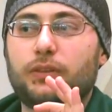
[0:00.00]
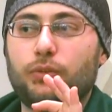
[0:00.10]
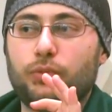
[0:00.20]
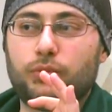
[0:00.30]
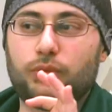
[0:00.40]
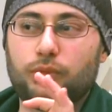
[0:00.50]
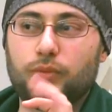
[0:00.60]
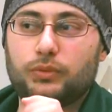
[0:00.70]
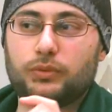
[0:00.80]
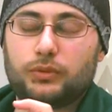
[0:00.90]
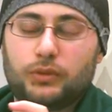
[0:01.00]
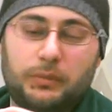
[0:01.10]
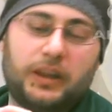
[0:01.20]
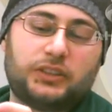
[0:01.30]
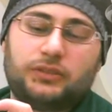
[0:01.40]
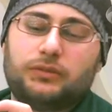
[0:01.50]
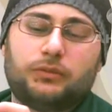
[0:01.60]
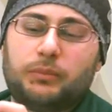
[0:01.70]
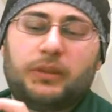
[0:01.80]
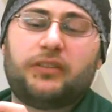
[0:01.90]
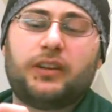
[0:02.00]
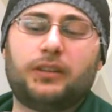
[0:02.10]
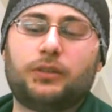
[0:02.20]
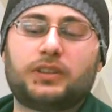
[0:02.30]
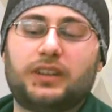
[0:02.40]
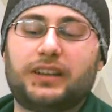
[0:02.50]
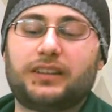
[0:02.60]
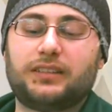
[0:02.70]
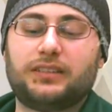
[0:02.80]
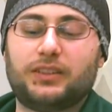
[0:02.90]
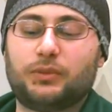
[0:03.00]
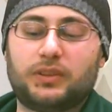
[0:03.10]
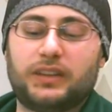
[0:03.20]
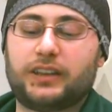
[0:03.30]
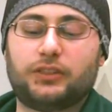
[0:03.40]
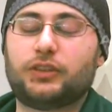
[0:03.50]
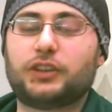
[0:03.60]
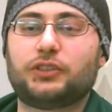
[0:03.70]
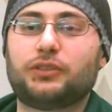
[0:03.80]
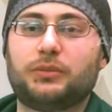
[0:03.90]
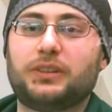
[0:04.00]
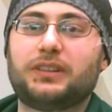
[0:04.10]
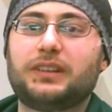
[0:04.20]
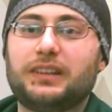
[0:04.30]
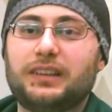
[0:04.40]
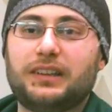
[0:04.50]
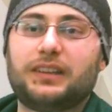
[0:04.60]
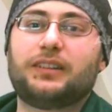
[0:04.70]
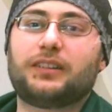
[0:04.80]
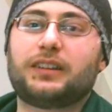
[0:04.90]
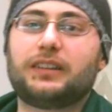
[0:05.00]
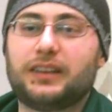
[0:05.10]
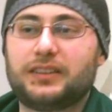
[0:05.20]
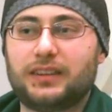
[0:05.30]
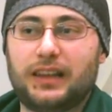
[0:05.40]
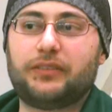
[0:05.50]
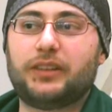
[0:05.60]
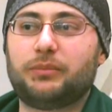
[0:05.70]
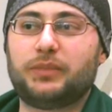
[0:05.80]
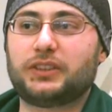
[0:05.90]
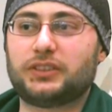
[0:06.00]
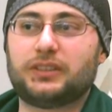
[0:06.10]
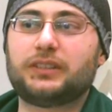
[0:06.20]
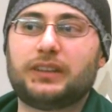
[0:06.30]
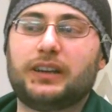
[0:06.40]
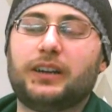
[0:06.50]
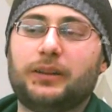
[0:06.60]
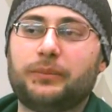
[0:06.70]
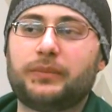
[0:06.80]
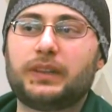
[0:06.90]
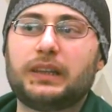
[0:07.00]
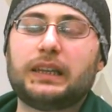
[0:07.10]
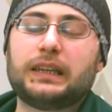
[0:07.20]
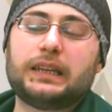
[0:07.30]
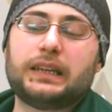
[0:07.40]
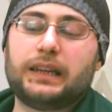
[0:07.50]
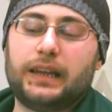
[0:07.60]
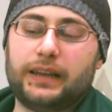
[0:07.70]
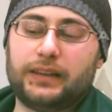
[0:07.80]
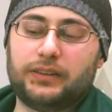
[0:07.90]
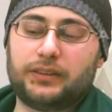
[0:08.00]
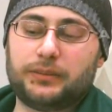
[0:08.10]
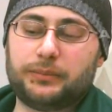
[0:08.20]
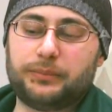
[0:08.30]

to imagine what my father looks like. This was like a treasure to me. Okay, I still have that picture. And